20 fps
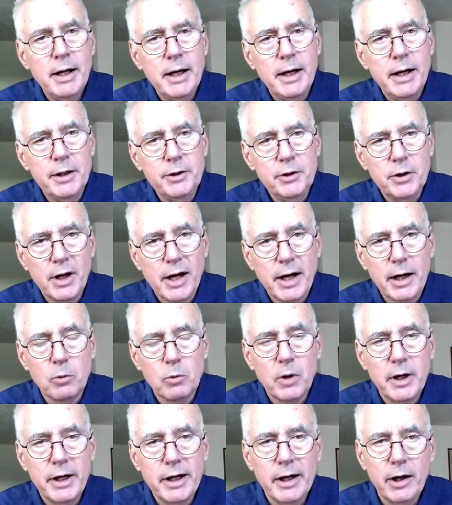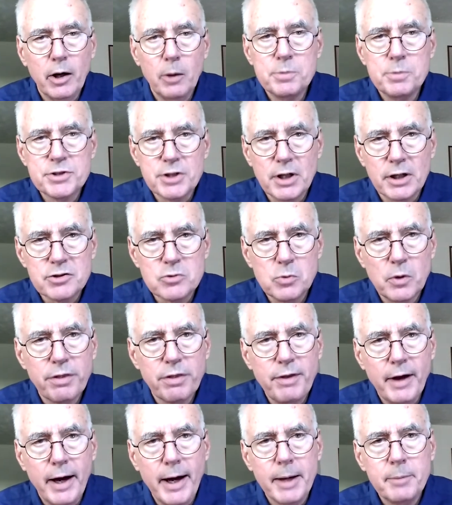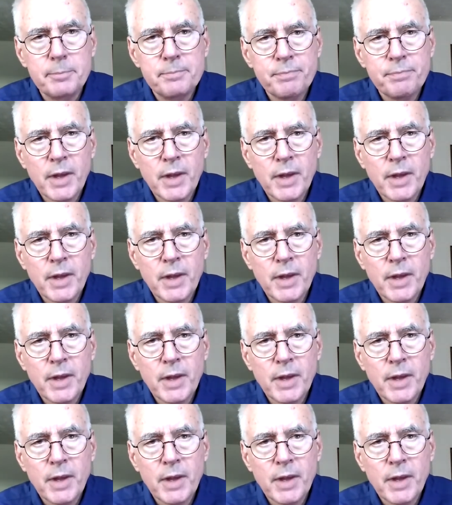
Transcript: and United Way helps us with that.